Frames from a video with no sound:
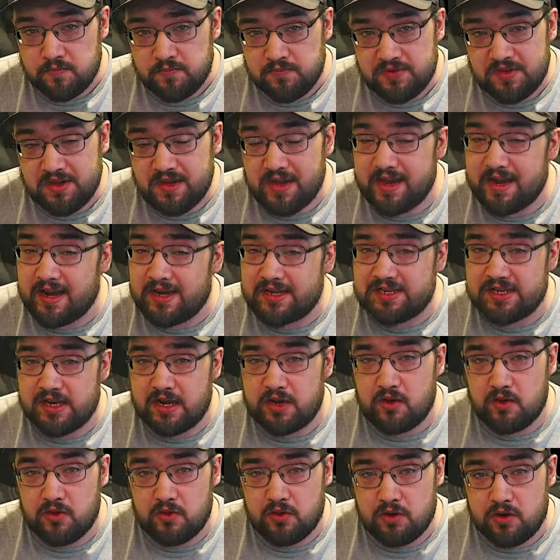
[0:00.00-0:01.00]
Like I said
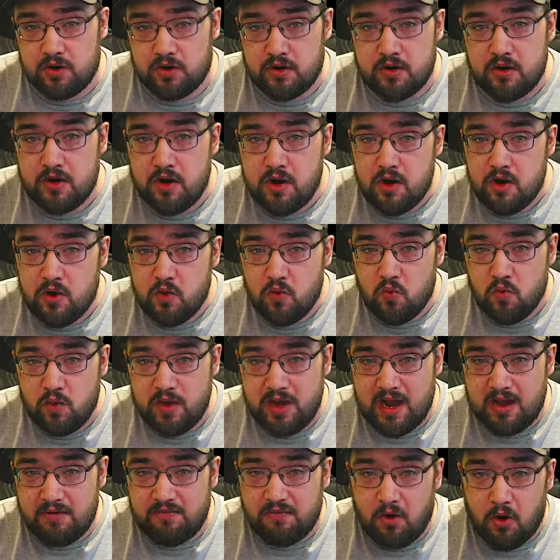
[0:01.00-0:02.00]
earlier, we
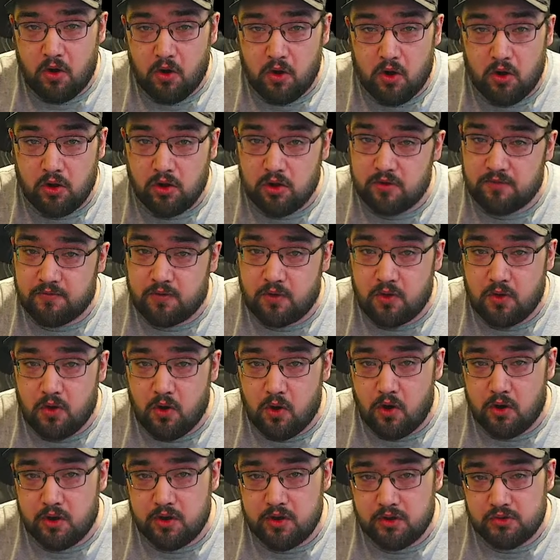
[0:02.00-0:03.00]
have all of our
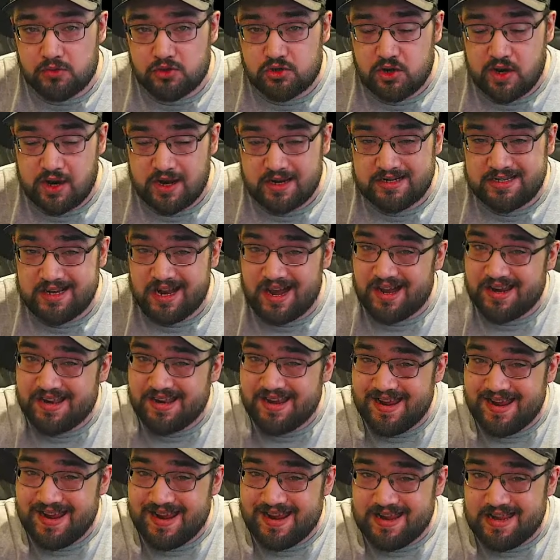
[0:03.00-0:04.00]
audio tracks on
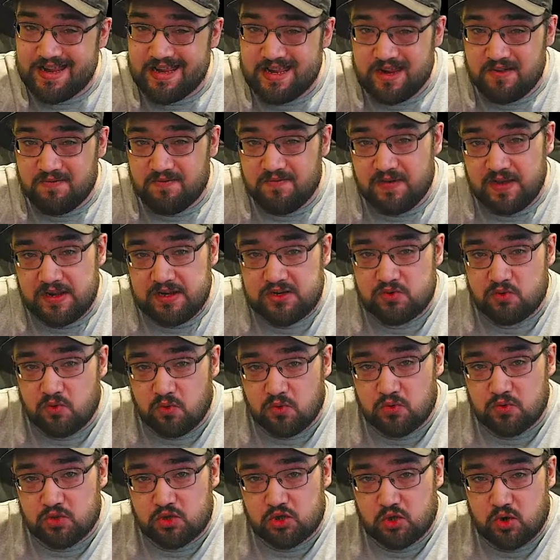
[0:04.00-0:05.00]

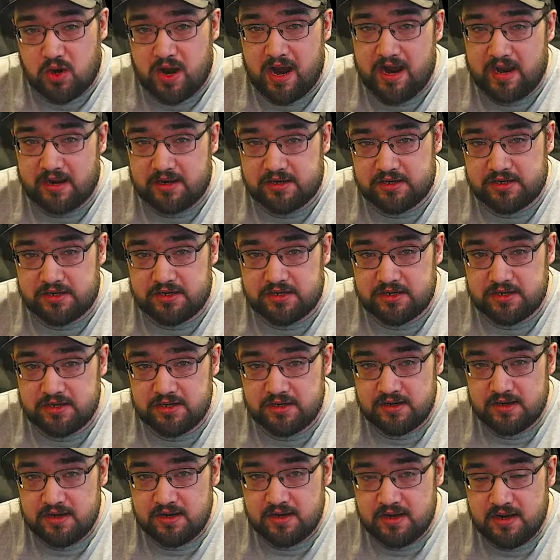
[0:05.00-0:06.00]
individual tracks.
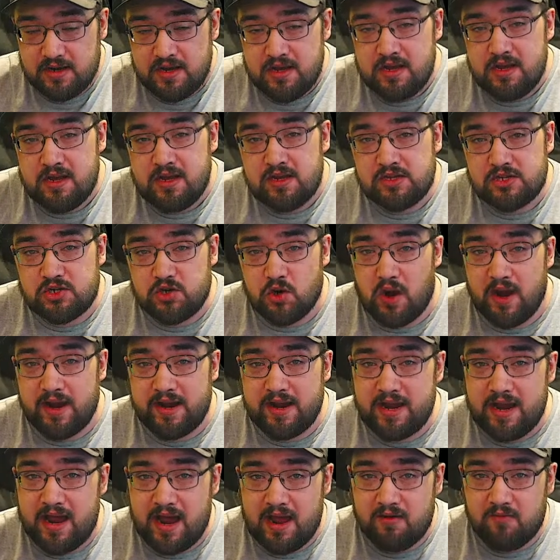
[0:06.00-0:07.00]
So I
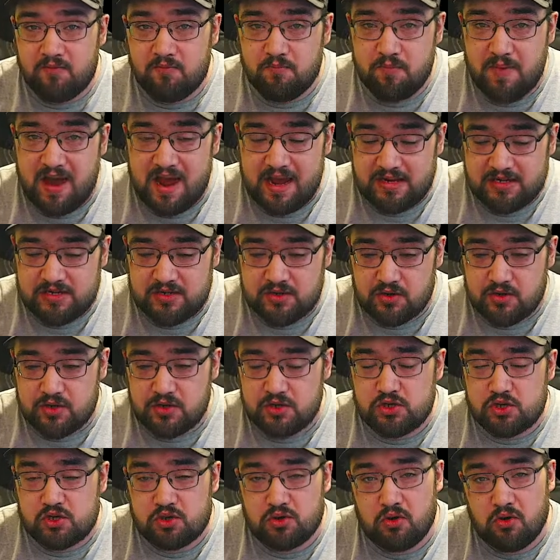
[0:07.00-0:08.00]
can have master
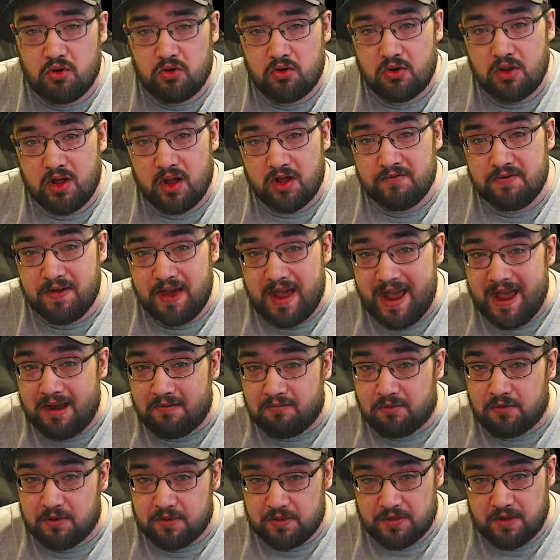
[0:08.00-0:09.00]
control of
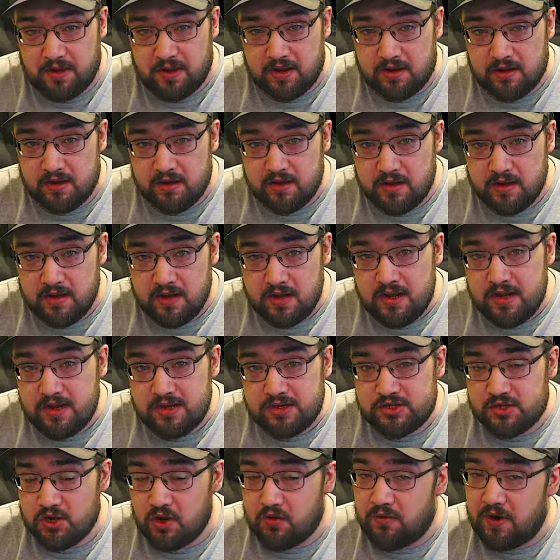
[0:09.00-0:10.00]
everything.
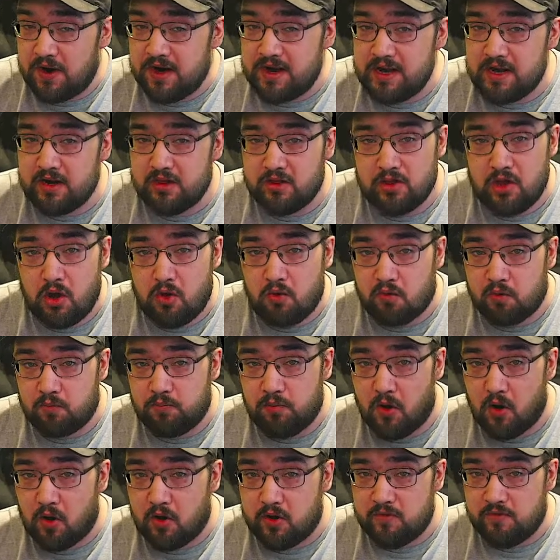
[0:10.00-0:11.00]
So if I need a lower
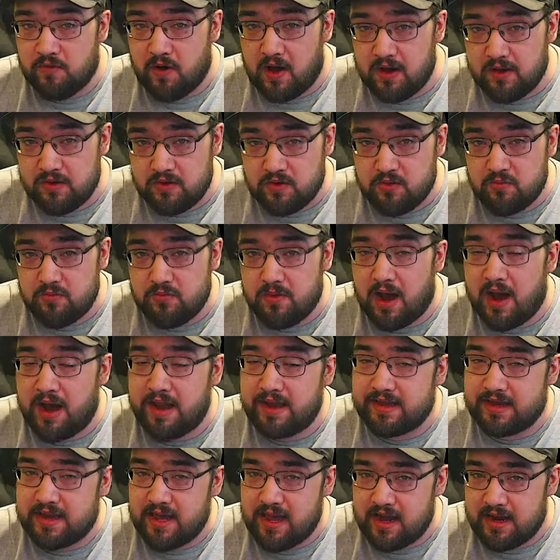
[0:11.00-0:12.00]
party volume, I
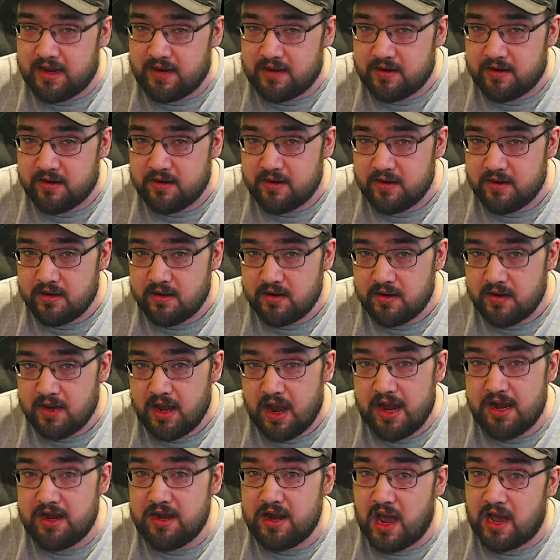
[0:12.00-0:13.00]
can,
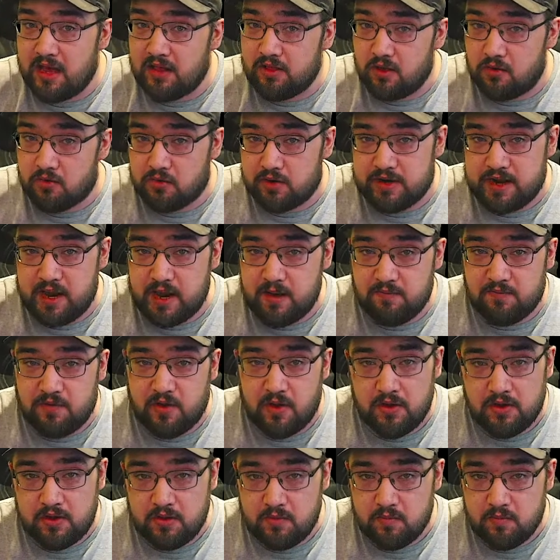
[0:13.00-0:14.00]
and not lower game volume.